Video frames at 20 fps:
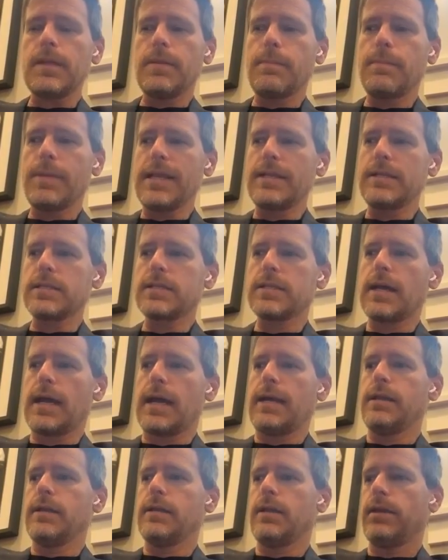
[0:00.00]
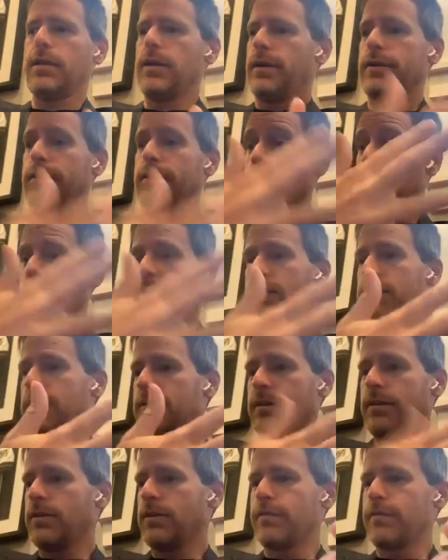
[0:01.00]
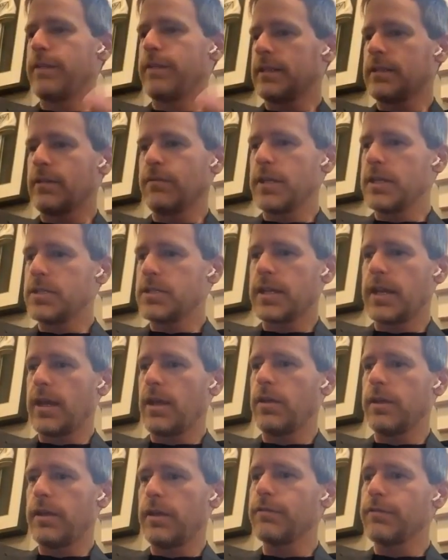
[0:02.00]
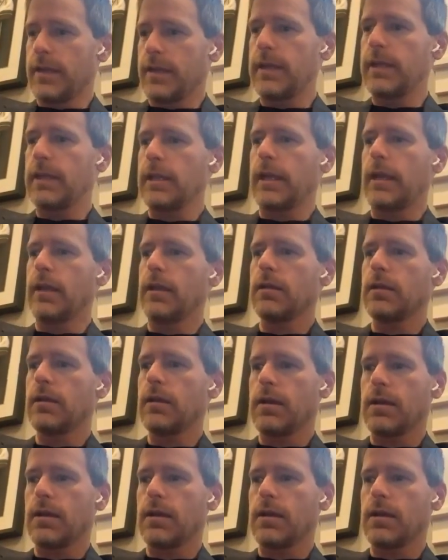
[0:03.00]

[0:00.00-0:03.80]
means that you can effectively scale infinitely.